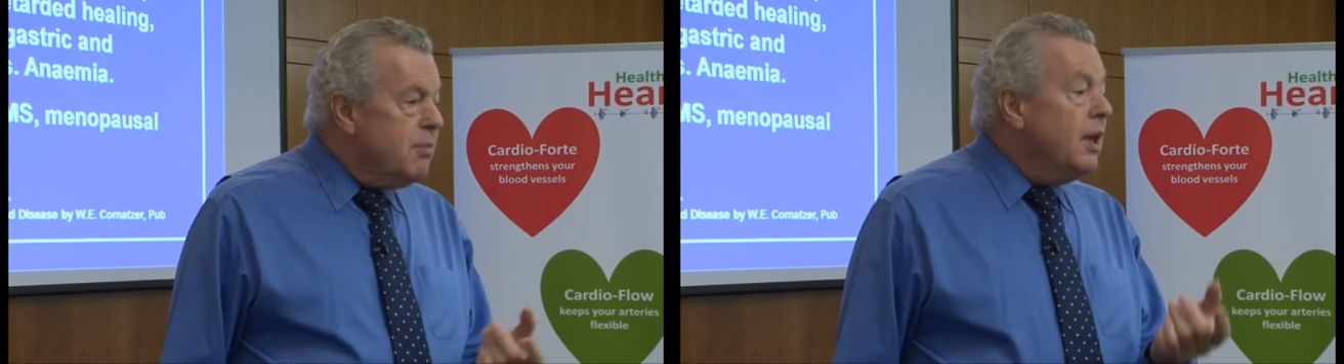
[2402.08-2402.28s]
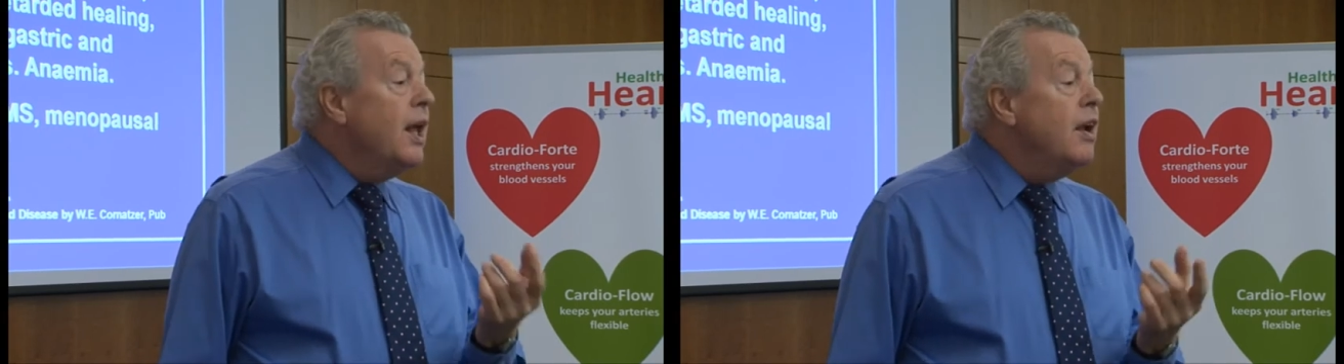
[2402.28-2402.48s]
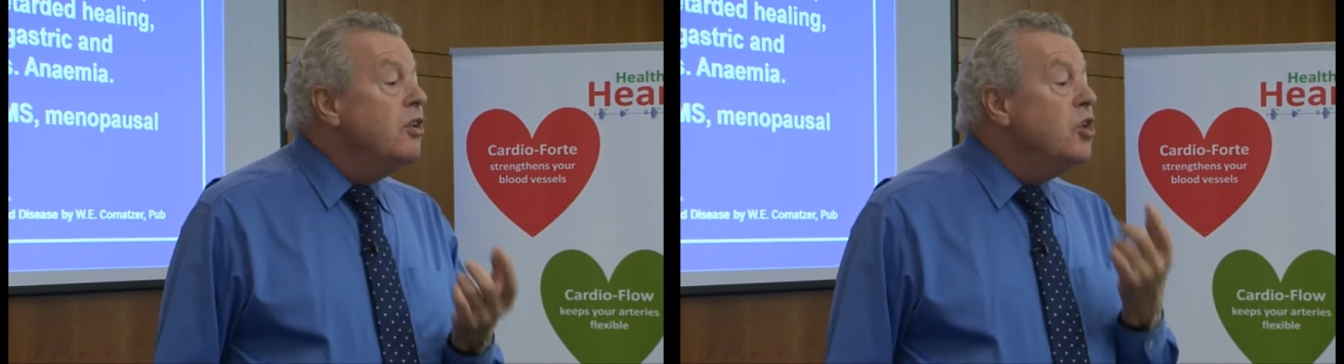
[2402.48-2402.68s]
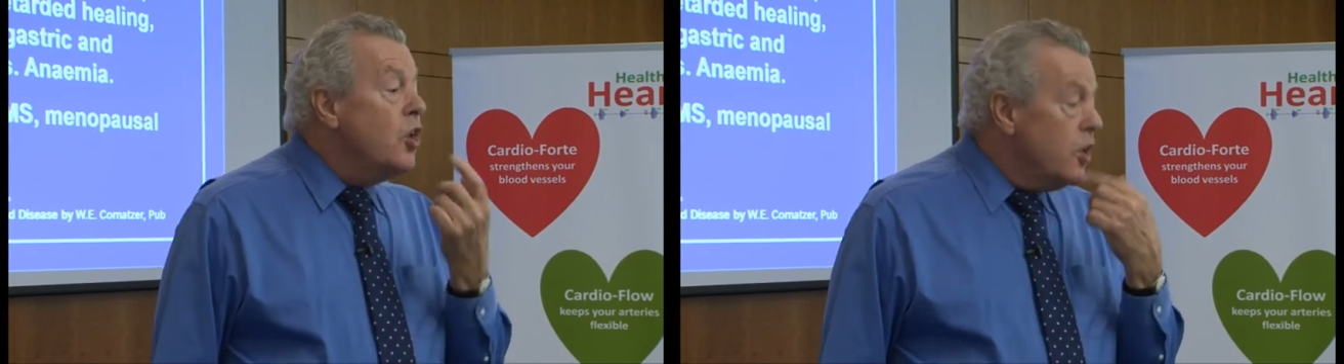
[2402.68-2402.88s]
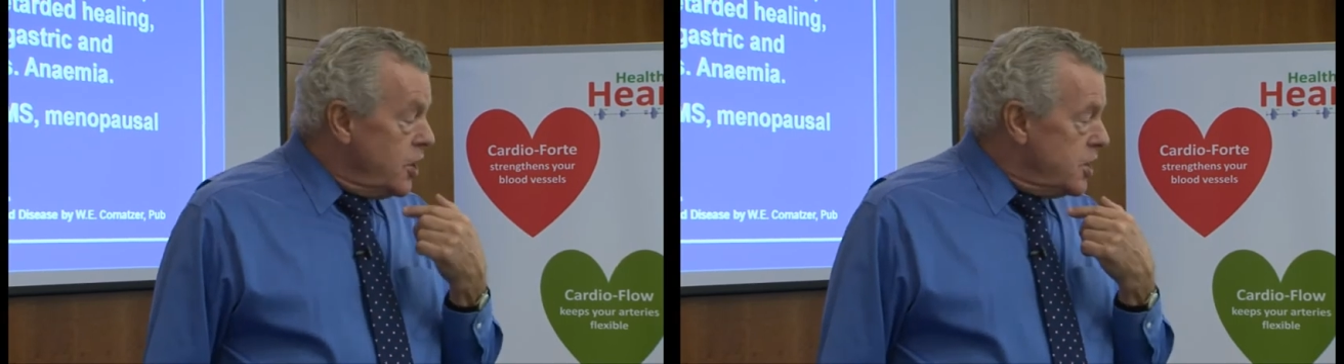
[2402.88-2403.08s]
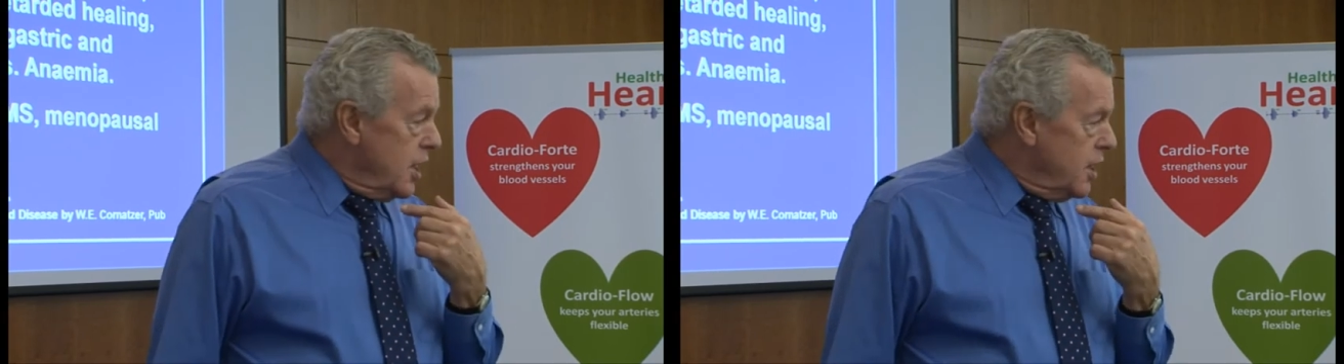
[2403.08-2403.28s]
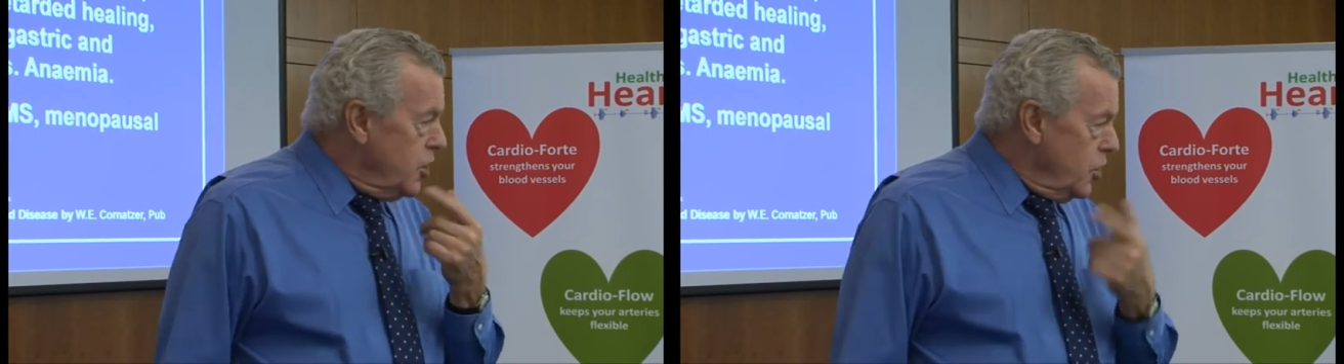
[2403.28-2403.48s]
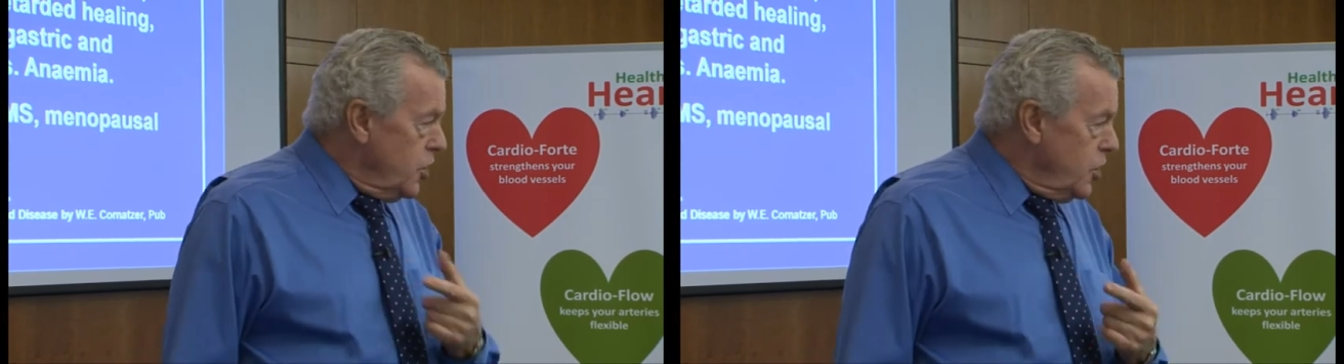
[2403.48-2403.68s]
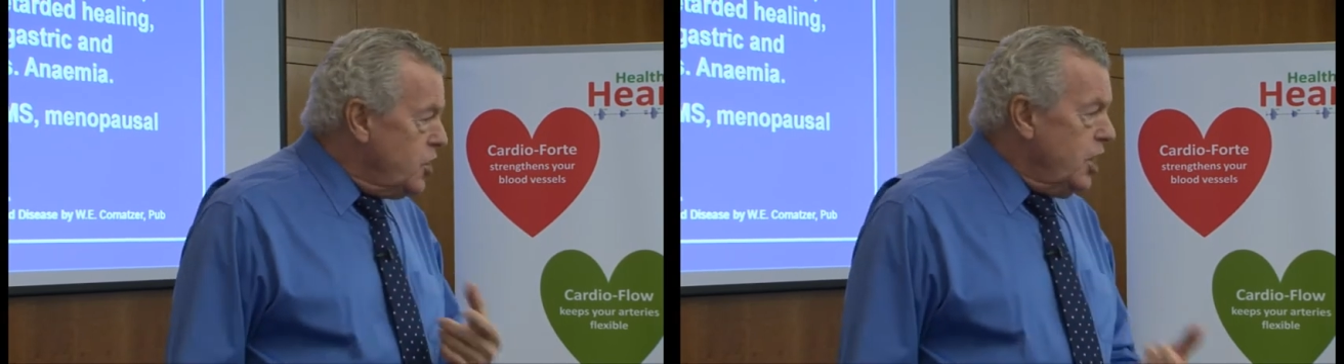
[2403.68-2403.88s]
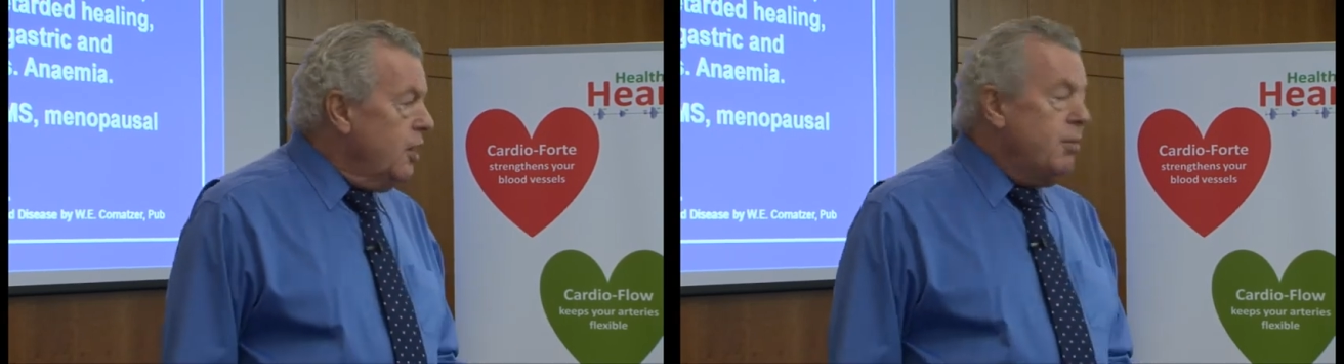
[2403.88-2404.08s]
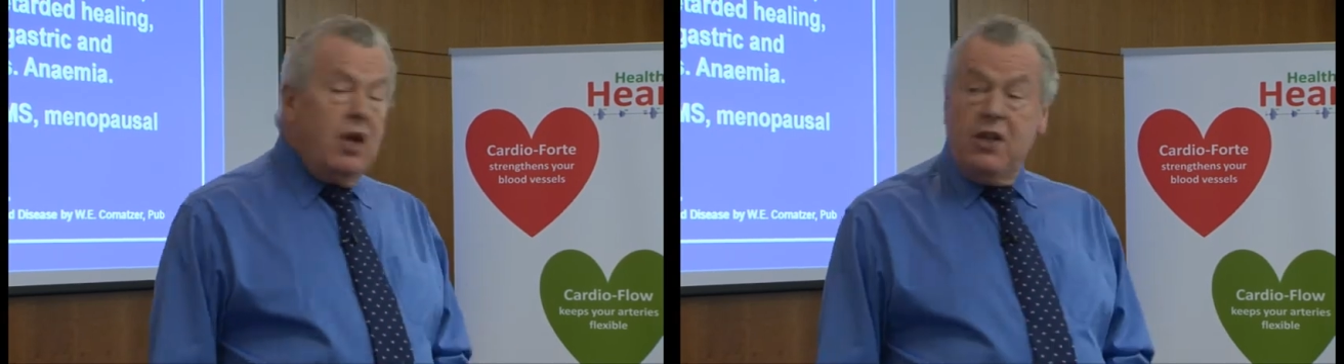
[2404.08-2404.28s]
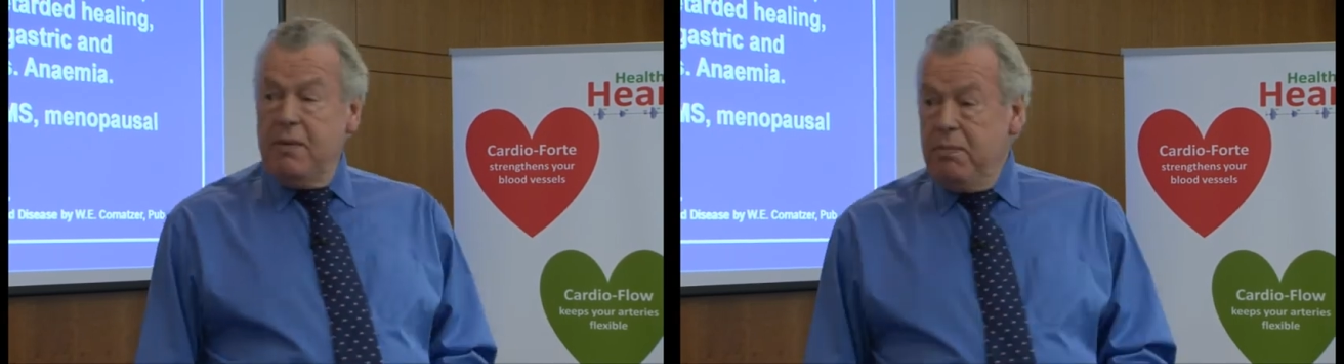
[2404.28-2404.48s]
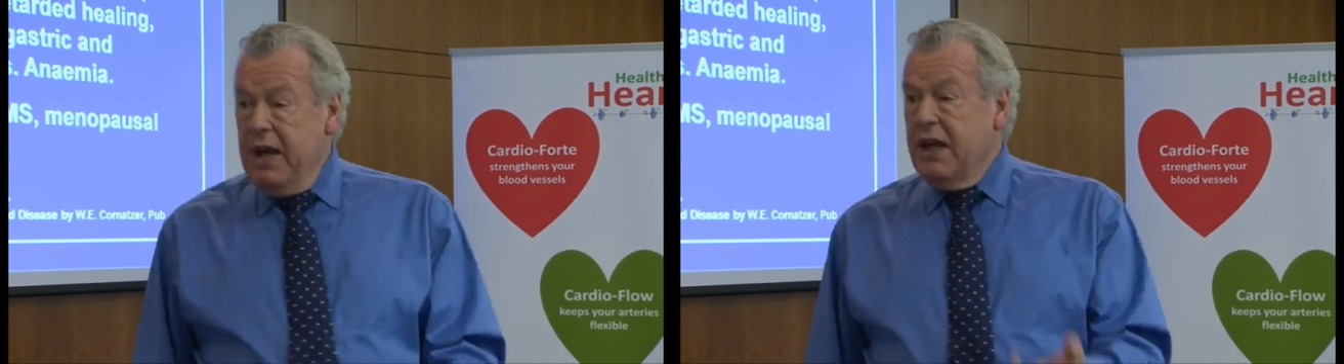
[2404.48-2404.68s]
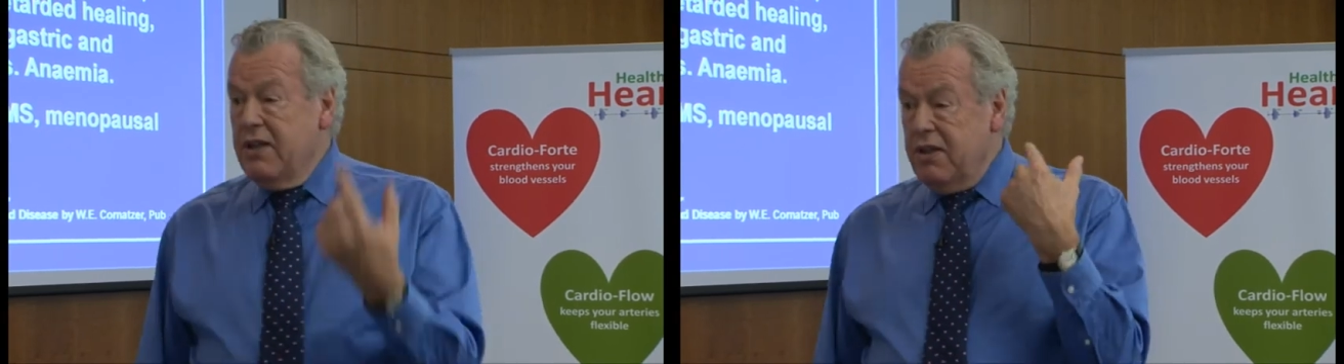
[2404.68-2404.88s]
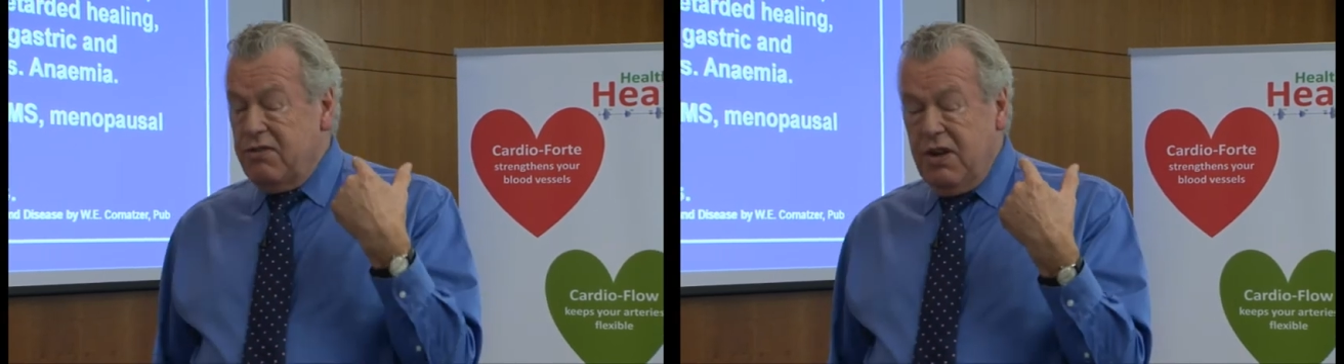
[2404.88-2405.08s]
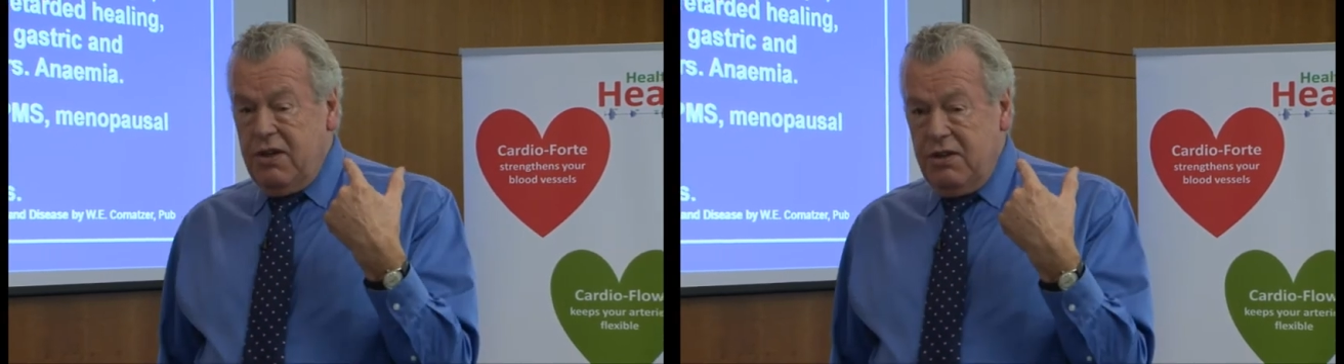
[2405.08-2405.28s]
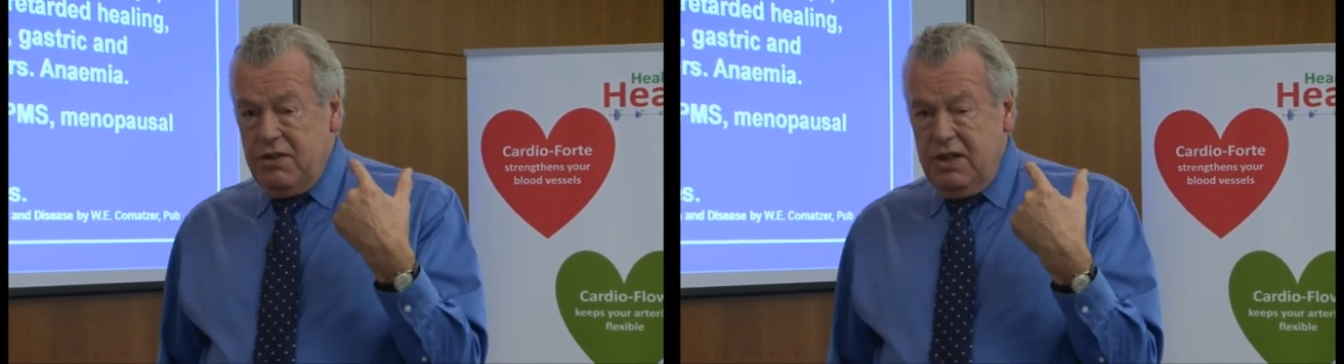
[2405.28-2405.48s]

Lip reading: But they're not on the tongue, not on the cheek, but on the back of the throat.